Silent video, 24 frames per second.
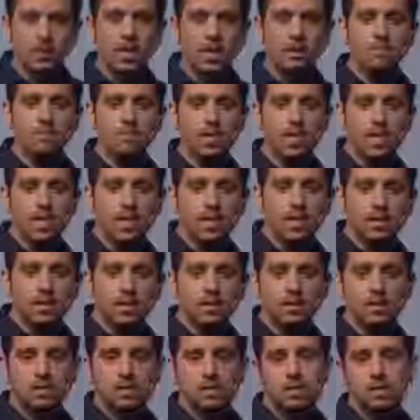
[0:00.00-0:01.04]
They made it
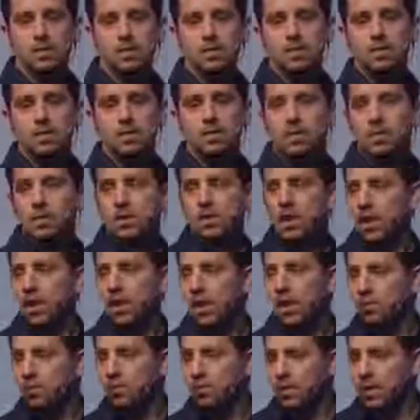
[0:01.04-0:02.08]

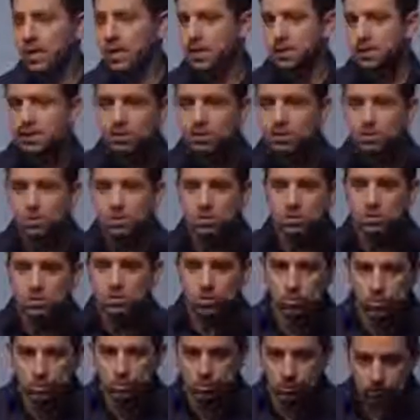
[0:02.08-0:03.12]
operate
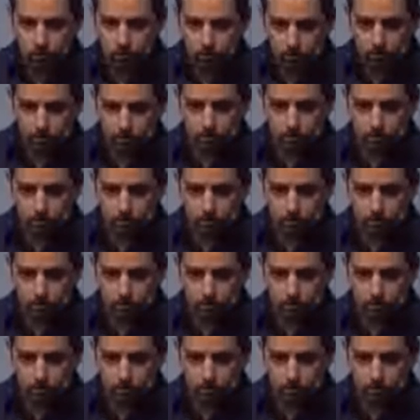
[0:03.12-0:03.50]
cooler.